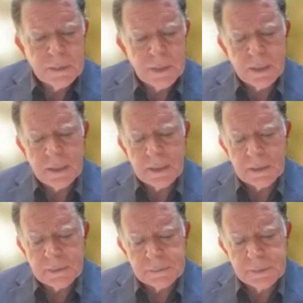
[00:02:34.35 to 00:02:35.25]

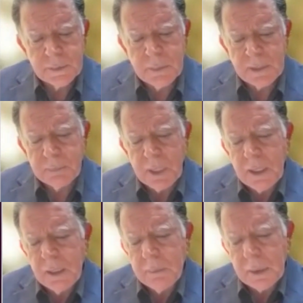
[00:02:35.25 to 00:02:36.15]

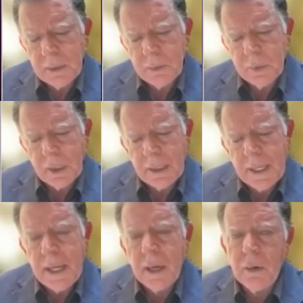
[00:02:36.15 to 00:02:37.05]
my ability would
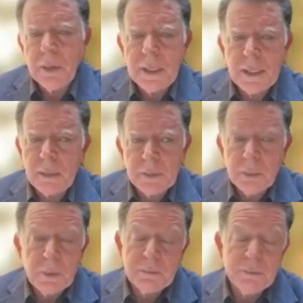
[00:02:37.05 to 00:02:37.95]
allow, and I
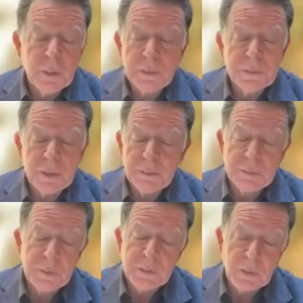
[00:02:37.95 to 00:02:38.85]
really wasn't focused on the
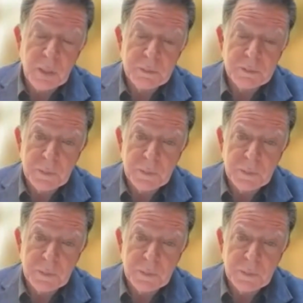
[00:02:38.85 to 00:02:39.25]
future. I was